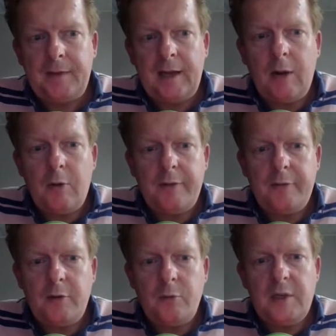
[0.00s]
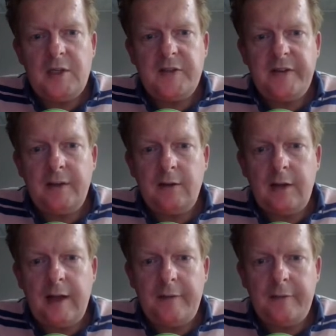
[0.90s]
However, we still
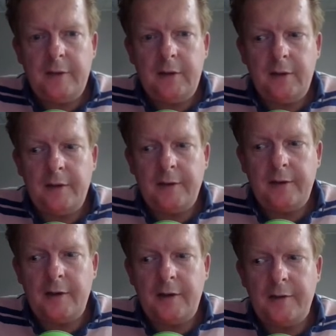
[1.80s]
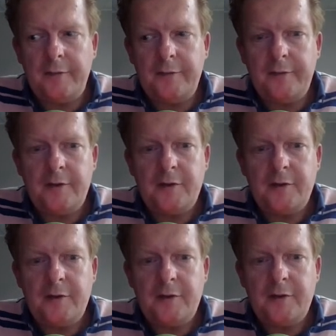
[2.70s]
have a lot of
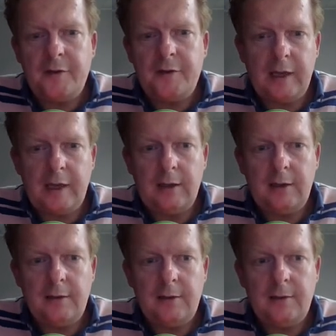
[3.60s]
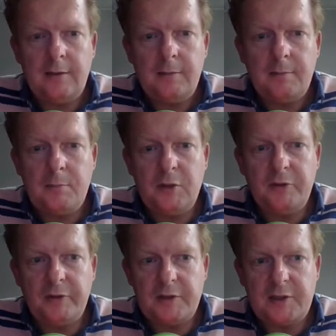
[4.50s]
surviving
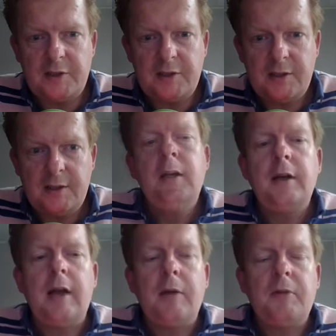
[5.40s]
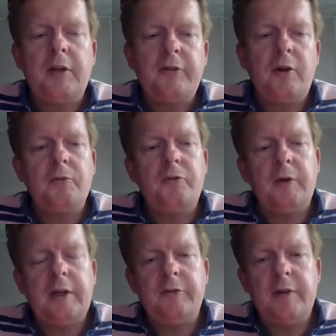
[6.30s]
mutants. Now I'm not going to
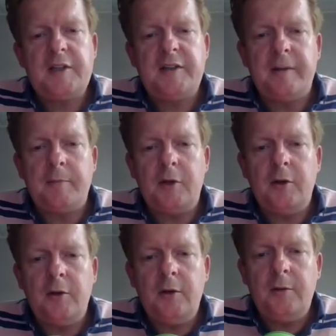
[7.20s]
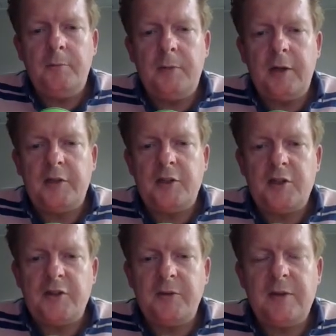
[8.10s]
address them all, but
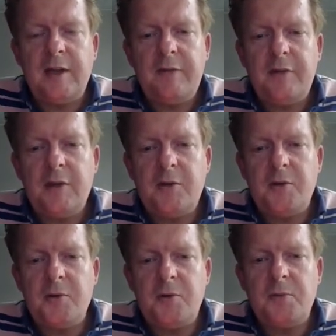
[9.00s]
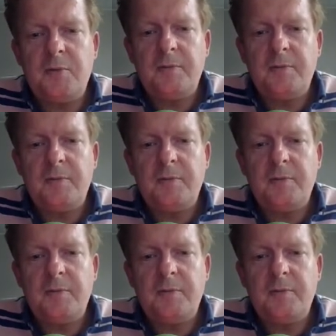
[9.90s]
just to give you